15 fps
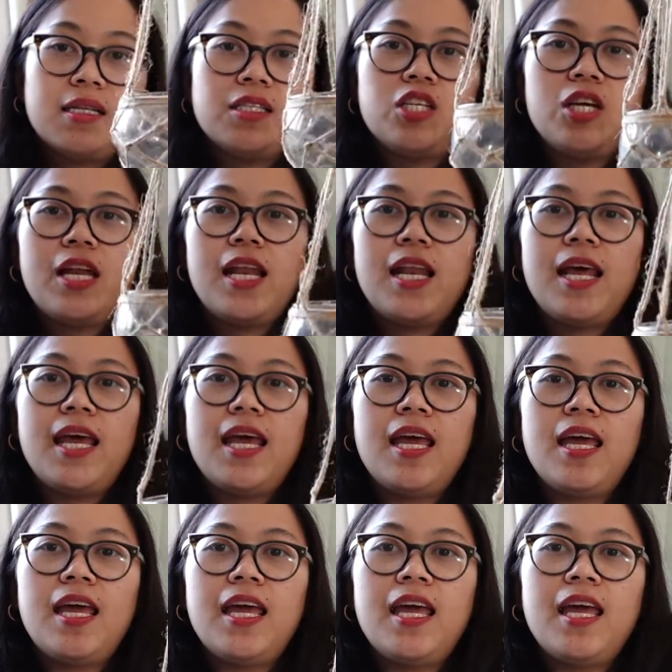
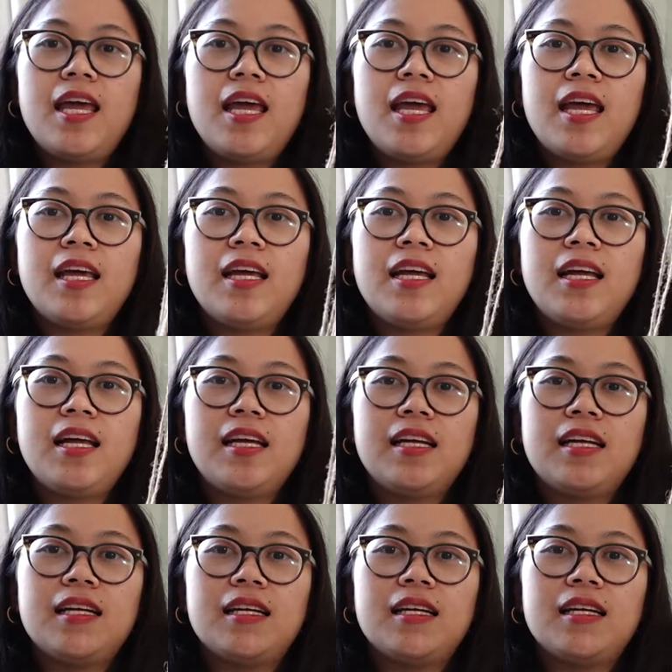Chadadang!